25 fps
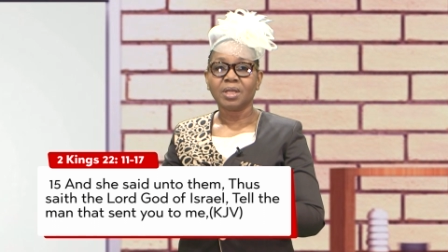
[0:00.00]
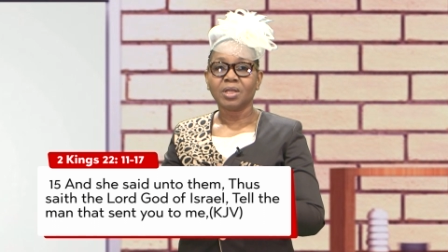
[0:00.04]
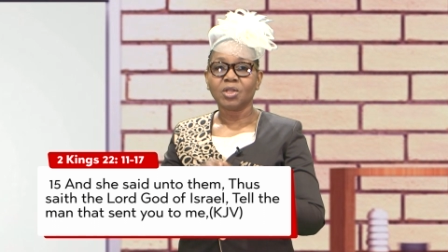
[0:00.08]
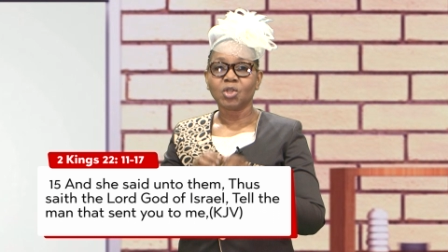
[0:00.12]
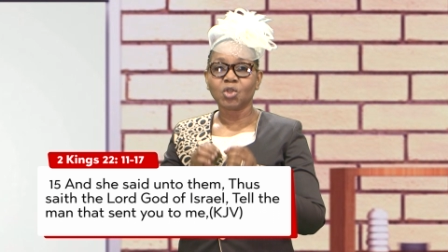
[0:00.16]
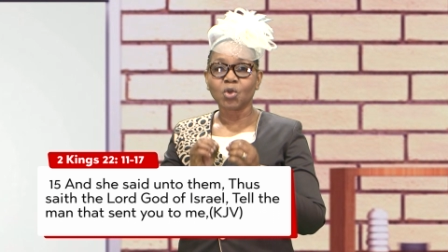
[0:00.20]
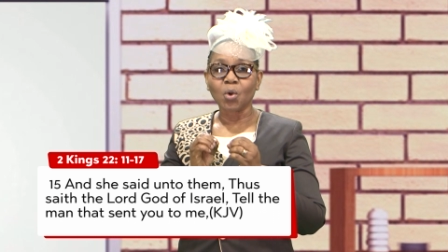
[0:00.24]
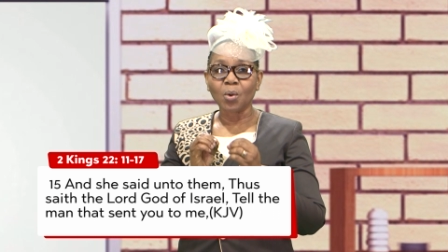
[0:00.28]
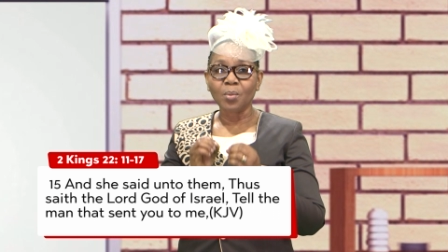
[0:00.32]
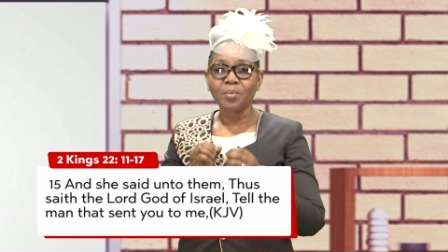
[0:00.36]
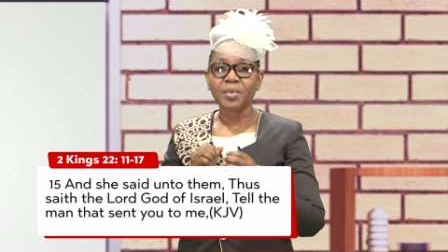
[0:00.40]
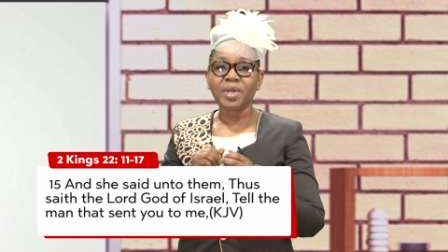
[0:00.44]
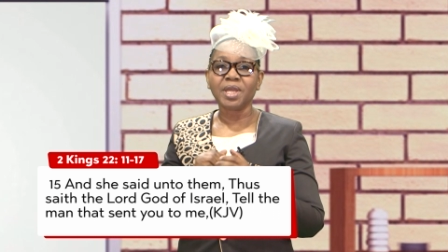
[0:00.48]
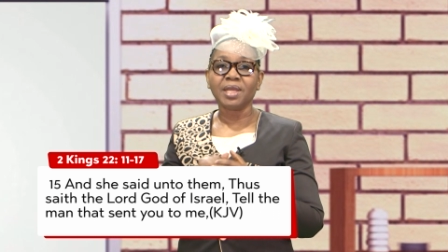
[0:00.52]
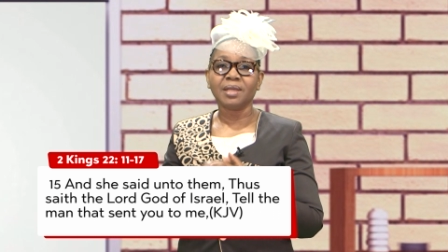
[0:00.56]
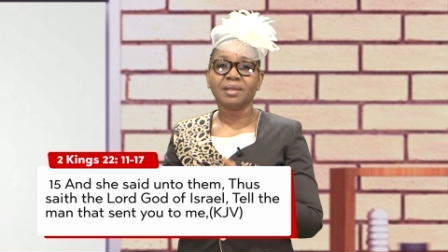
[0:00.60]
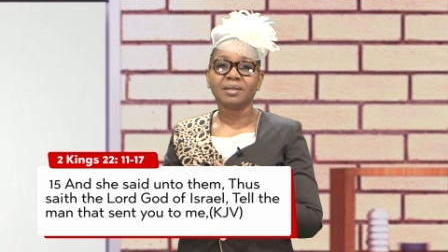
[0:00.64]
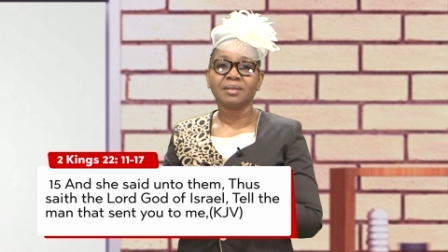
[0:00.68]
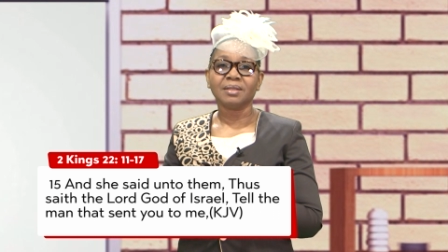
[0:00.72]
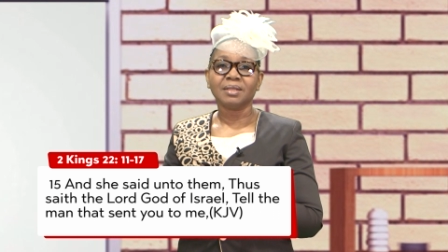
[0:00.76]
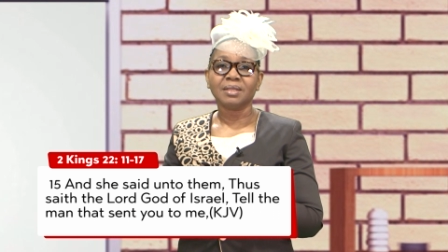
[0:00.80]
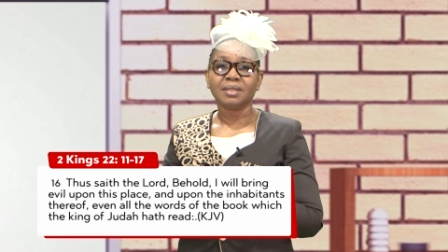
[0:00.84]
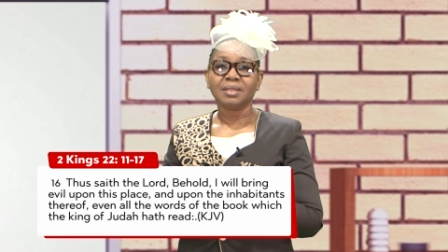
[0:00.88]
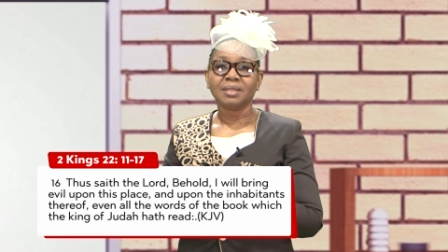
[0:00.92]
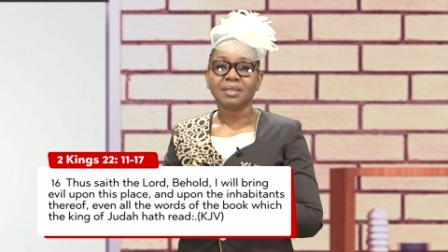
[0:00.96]
to me,
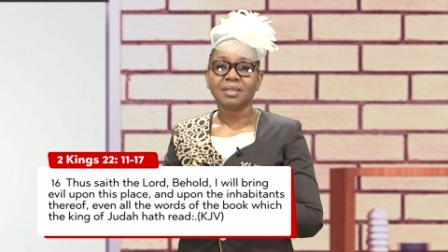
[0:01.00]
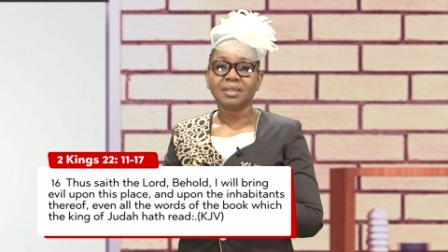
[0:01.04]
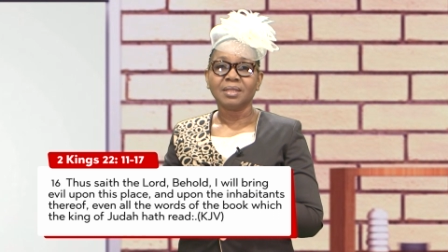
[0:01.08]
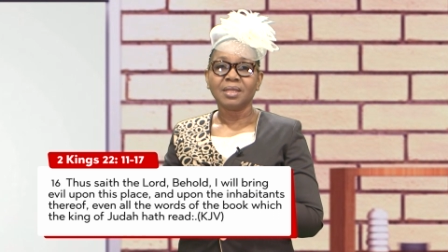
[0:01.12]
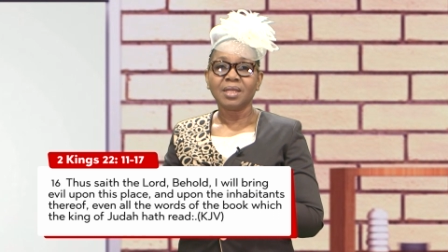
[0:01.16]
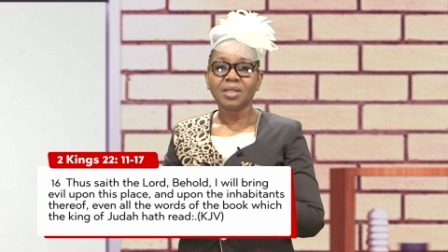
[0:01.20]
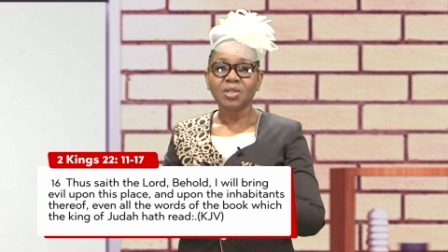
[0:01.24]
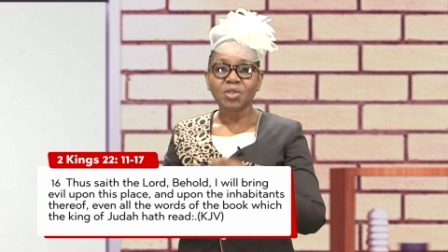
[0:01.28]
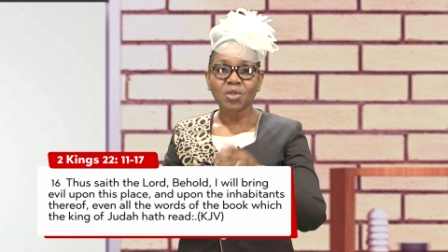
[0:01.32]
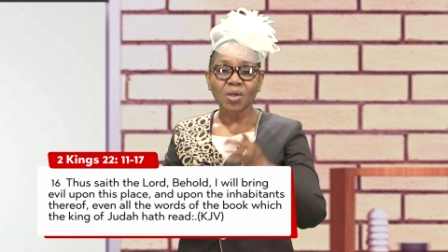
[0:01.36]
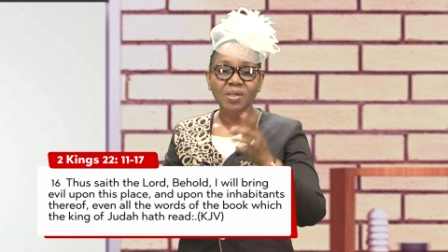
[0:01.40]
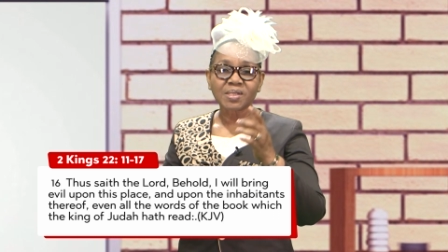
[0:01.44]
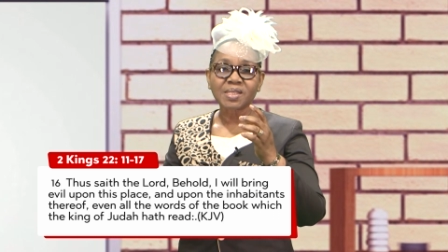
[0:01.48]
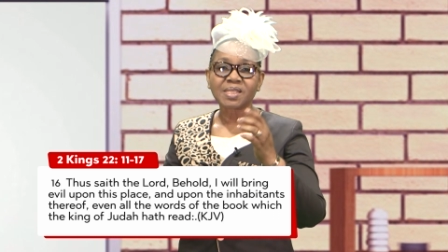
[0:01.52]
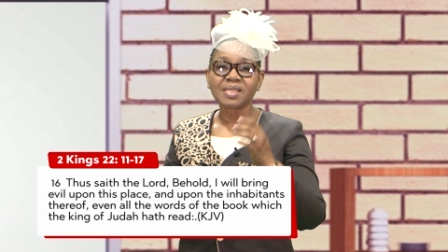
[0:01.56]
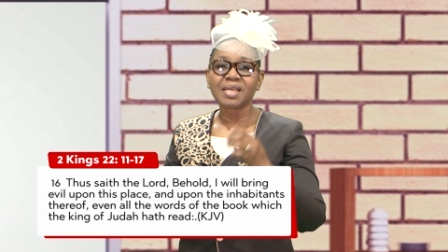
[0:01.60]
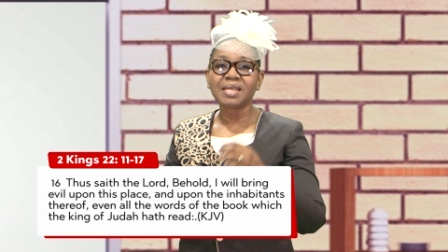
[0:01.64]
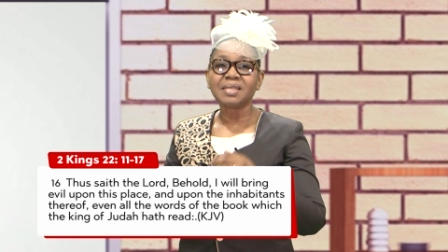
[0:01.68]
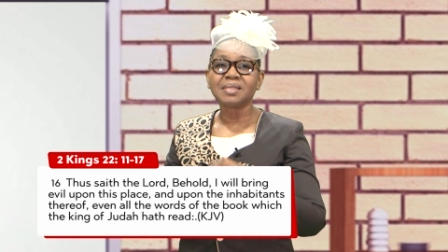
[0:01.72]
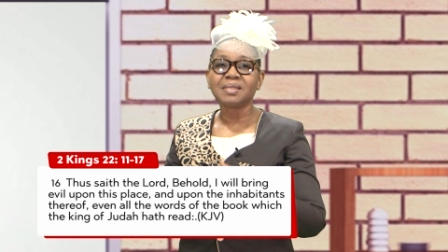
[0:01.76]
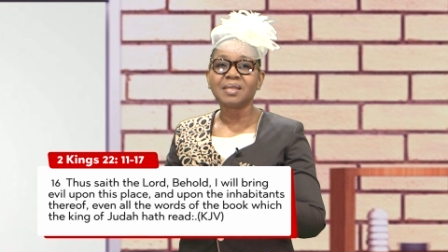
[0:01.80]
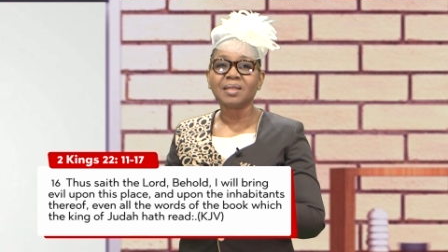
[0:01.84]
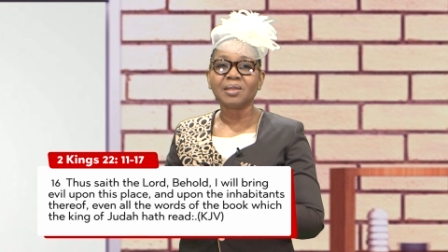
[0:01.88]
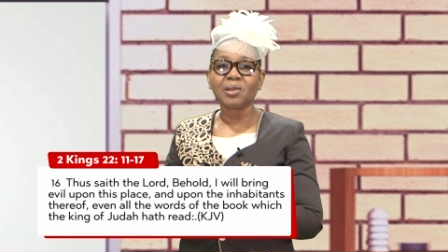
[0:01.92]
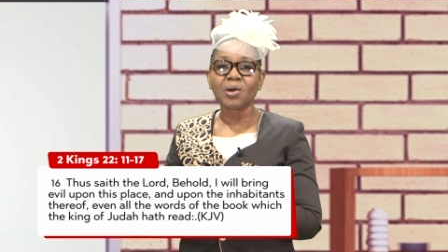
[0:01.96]
thus
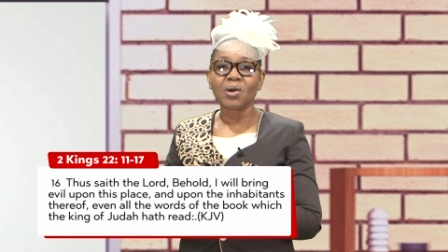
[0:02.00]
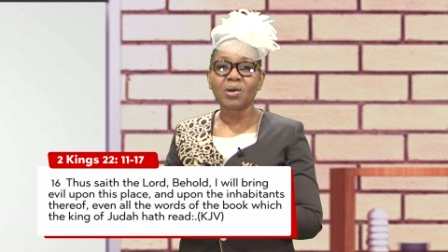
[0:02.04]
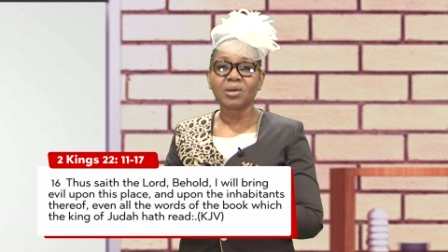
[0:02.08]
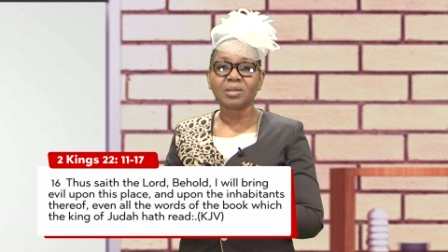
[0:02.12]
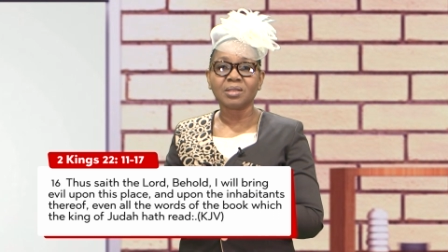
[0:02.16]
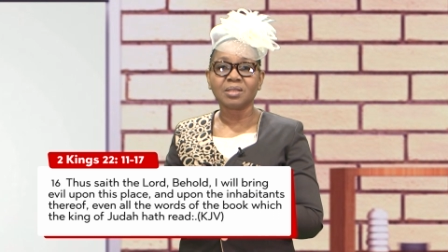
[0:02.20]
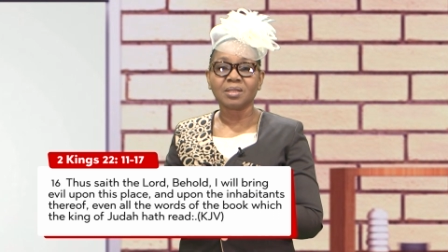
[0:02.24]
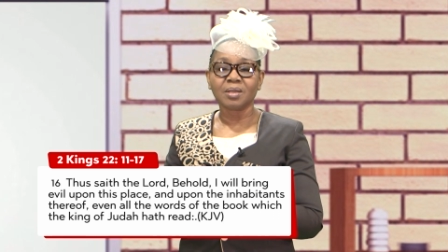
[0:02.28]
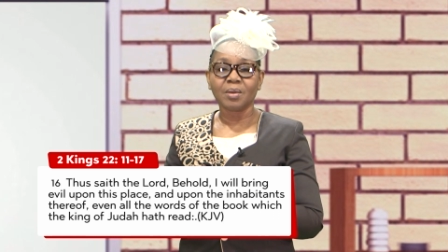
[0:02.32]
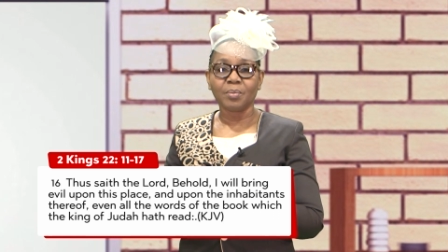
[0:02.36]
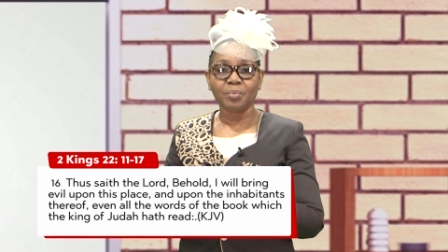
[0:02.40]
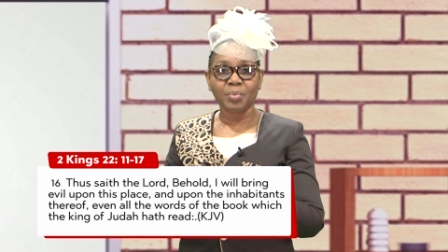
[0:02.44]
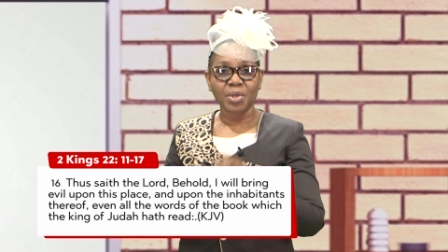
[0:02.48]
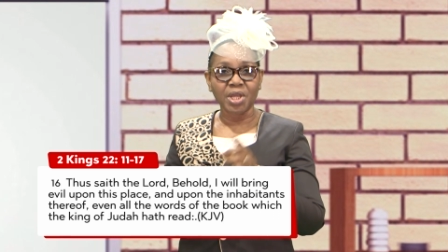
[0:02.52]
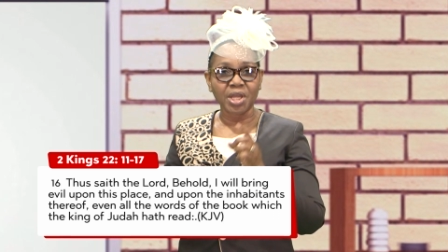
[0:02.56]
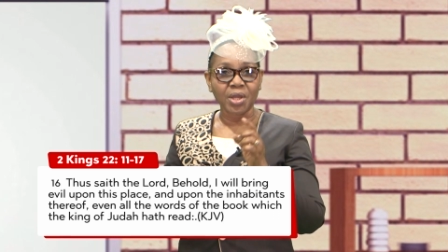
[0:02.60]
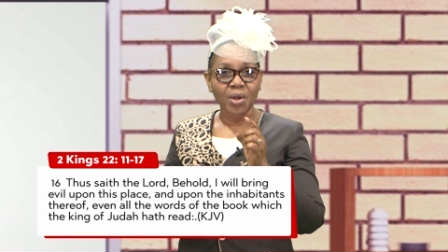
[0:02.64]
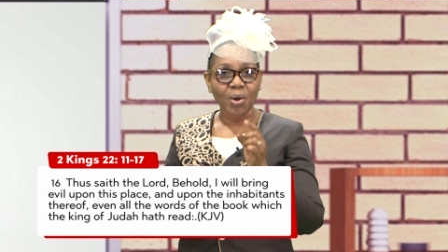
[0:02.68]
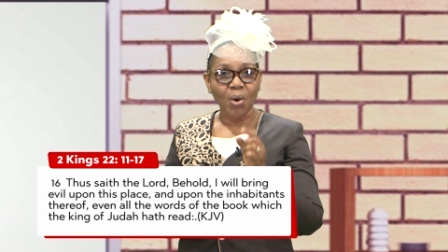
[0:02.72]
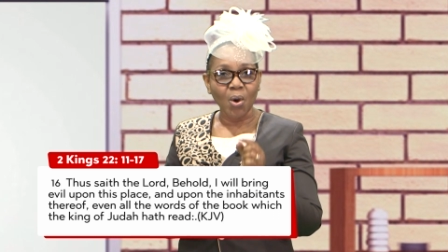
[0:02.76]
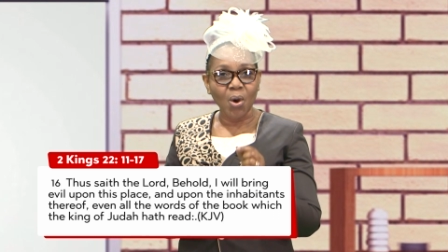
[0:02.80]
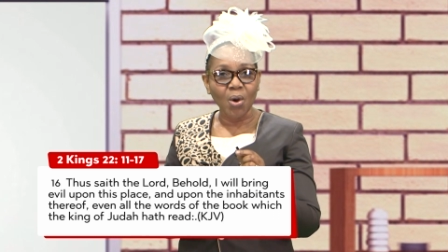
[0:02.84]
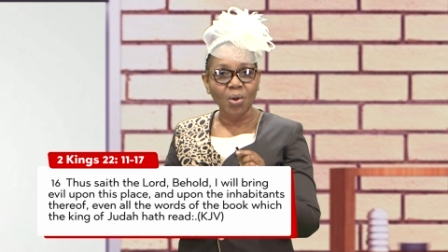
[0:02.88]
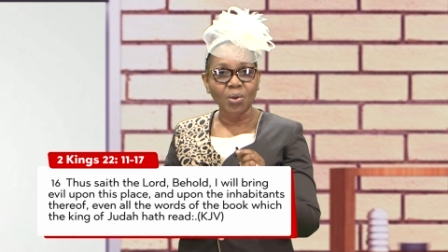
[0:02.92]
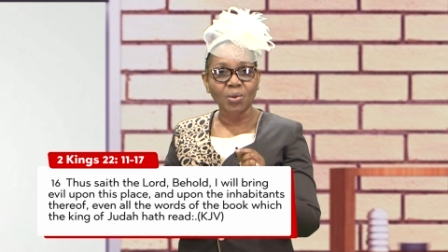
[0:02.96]
says the Lord,
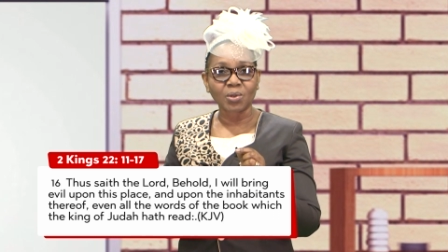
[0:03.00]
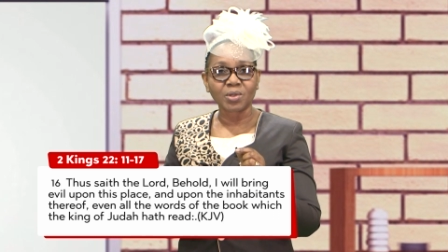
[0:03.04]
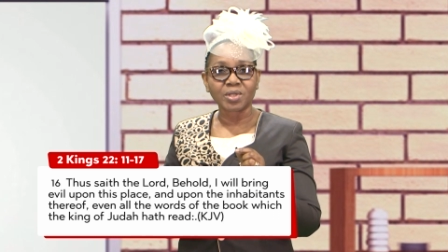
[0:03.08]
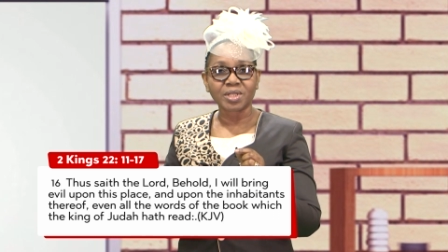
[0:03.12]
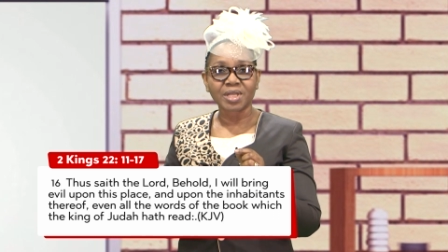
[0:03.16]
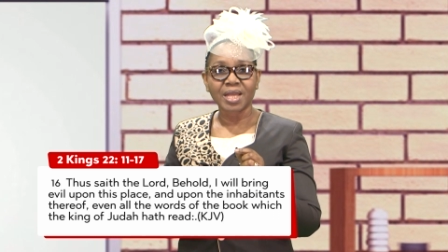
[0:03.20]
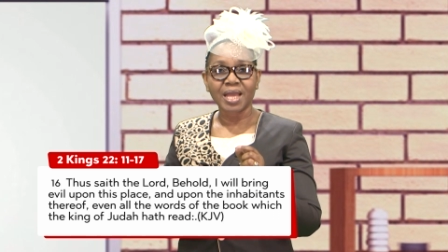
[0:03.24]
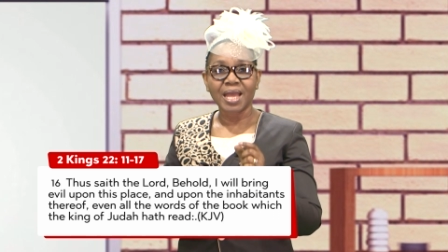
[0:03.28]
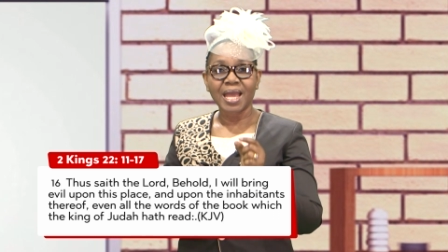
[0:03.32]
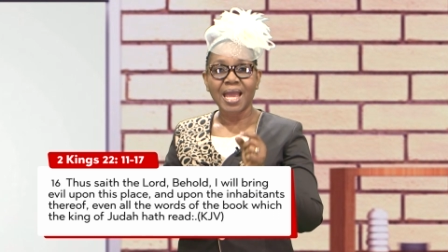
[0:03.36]
behold,